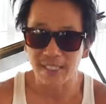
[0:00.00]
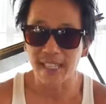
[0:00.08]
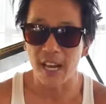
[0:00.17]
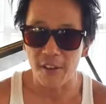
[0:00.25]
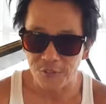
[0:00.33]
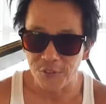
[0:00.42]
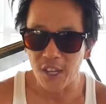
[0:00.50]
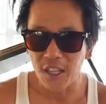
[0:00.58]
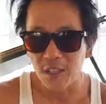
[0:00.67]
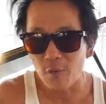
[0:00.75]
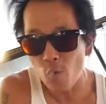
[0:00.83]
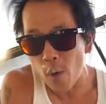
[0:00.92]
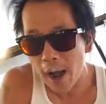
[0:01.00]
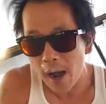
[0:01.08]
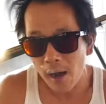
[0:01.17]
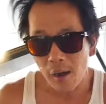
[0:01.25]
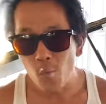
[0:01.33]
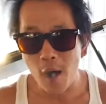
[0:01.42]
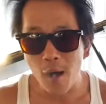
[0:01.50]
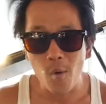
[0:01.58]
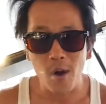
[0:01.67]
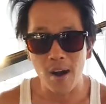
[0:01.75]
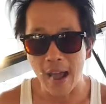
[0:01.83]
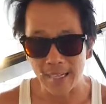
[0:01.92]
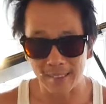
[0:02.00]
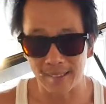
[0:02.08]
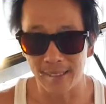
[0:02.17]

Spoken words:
to get a feel of where we're at